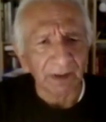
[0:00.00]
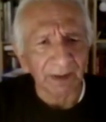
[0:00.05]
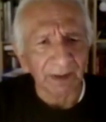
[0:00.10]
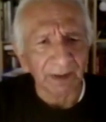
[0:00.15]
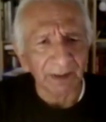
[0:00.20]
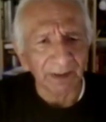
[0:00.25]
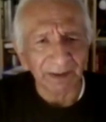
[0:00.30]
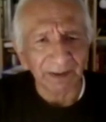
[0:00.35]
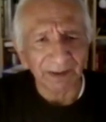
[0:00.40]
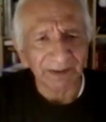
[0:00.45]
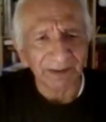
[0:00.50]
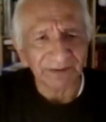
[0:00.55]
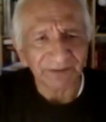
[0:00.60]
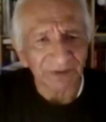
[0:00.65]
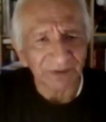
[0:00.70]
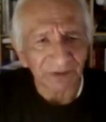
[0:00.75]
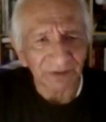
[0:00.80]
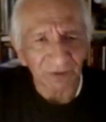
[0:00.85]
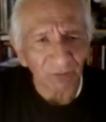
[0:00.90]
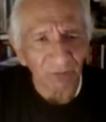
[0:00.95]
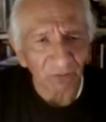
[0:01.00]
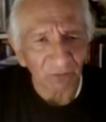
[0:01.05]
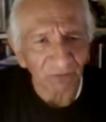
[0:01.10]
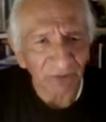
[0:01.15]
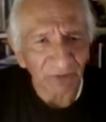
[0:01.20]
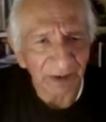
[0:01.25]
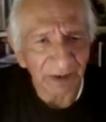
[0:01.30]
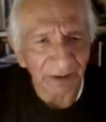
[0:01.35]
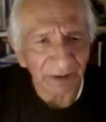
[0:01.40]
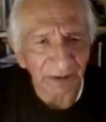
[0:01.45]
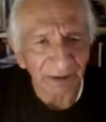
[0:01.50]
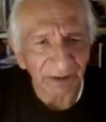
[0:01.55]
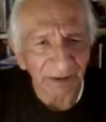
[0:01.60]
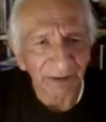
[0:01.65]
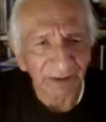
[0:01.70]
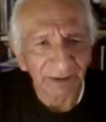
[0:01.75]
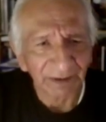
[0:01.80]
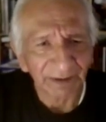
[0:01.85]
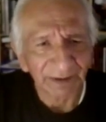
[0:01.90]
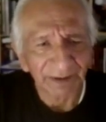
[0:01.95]
And I said, you won't find
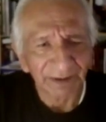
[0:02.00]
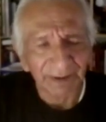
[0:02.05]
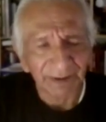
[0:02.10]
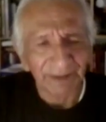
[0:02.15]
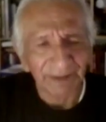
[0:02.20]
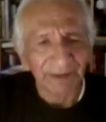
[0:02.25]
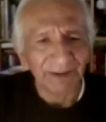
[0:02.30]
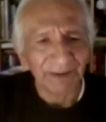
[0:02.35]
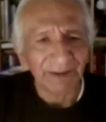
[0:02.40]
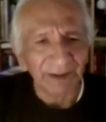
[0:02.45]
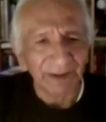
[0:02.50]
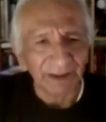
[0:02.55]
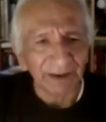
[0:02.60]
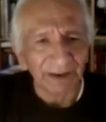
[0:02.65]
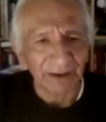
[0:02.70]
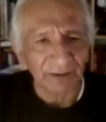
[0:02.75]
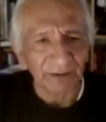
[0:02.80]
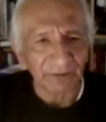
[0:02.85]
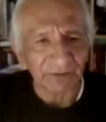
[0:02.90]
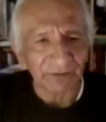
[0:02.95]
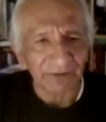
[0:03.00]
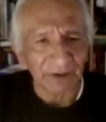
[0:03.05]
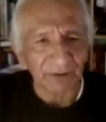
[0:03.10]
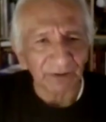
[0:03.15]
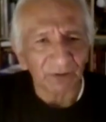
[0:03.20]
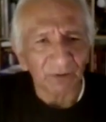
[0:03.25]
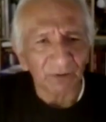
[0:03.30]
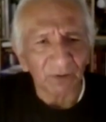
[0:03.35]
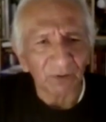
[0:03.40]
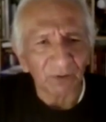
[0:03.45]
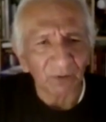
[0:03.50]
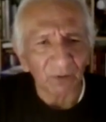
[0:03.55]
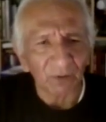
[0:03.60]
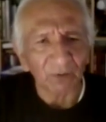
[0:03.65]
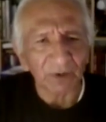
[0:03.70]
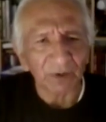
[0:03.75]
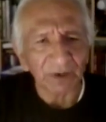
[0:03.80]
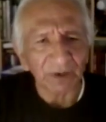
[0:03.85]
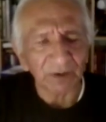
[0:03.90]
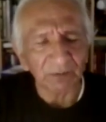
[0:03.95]
it. And they was like,
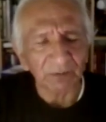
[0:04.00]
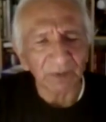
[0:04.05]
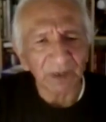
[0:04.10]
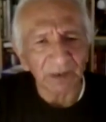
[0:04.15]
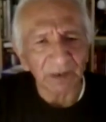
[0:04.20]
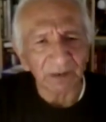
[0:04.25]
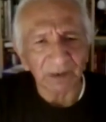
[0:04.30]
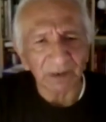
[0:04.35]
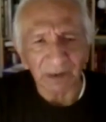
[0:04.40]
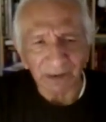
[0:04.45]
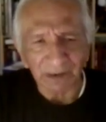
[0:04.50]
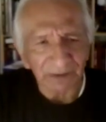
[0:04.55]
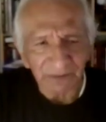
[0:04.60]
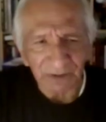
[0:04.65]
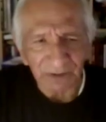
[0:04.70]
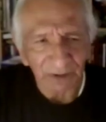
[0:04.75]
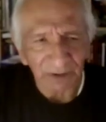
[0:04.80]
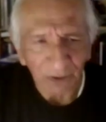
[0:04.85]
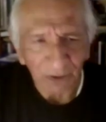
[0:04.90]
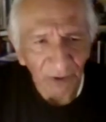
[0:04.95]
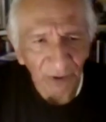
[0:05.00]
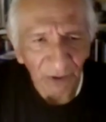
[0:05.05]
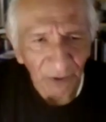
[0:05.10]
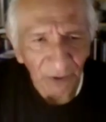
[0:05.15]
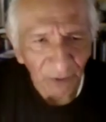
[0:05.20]
well, what do you mean? And I said,